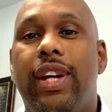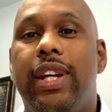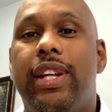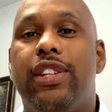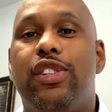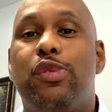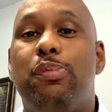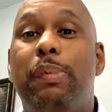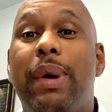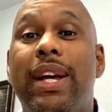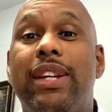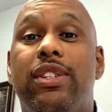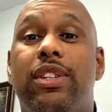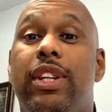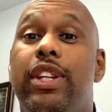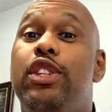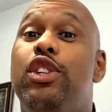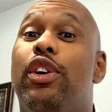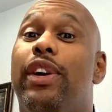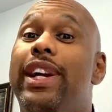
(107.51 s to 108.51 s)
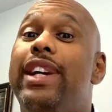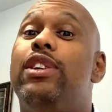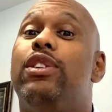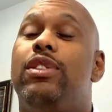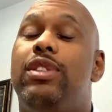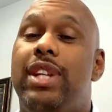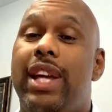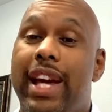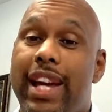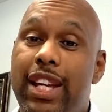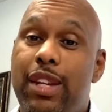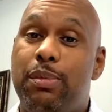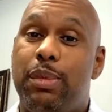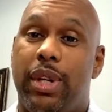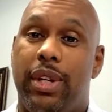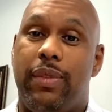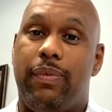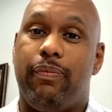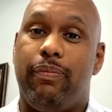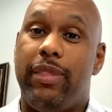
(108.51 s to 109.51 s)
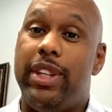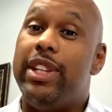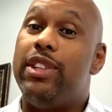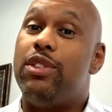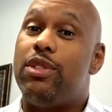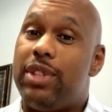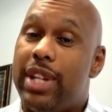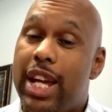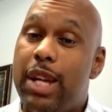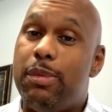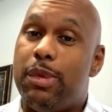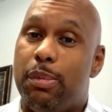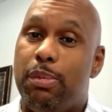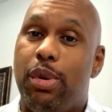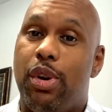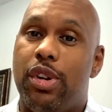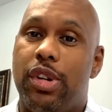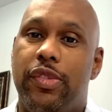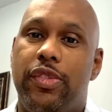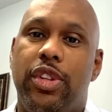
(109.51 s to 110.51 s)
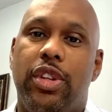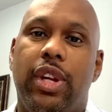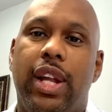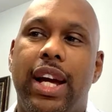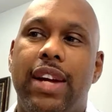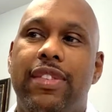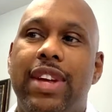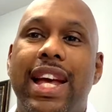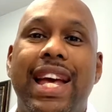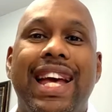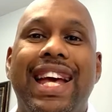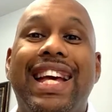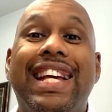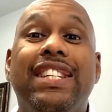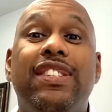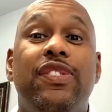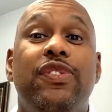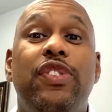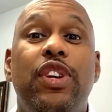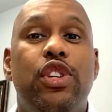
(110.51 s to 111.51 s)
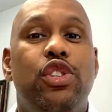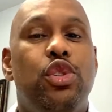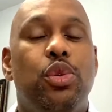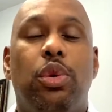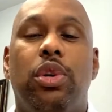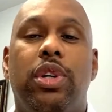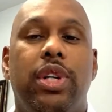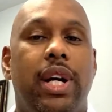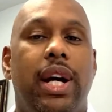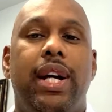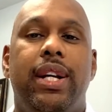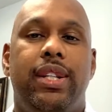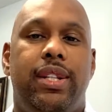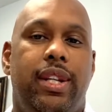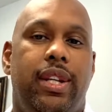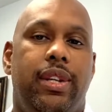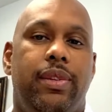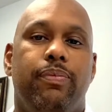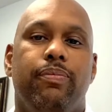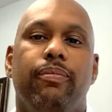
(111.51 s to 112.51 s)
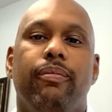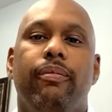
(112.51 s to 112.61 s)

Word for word: and especially your entertainment, the entertainment part of your life, is visual content.